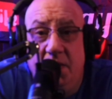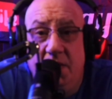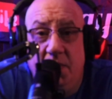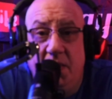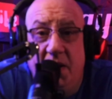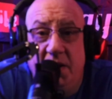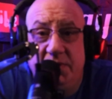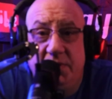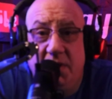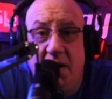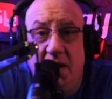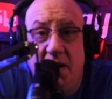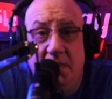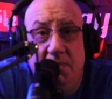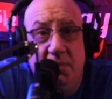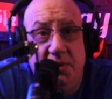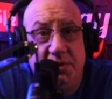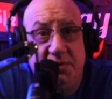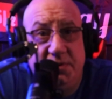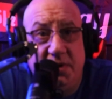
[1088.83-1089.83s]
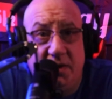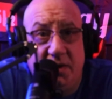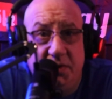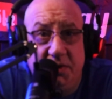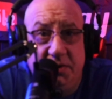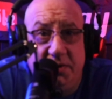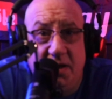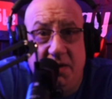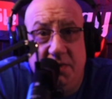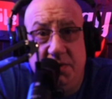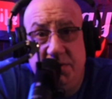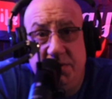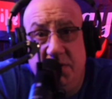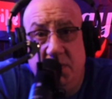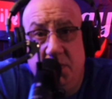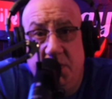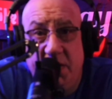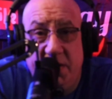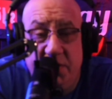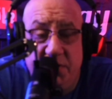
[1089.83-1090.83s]
as Commerce Secretary.
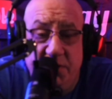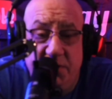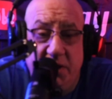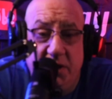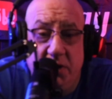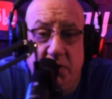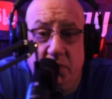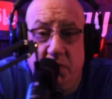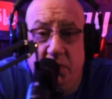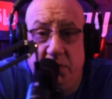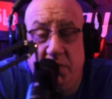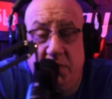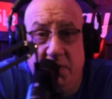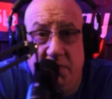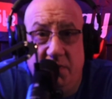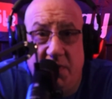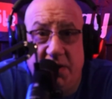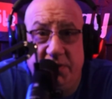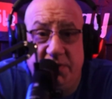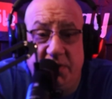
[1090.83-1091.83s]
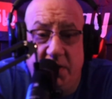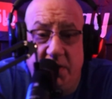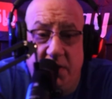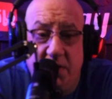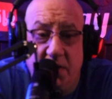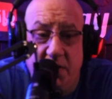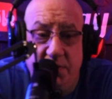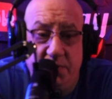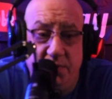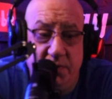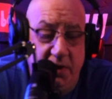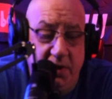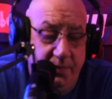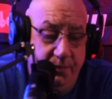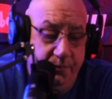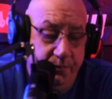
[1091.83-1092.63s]
She can do to the rest of the country.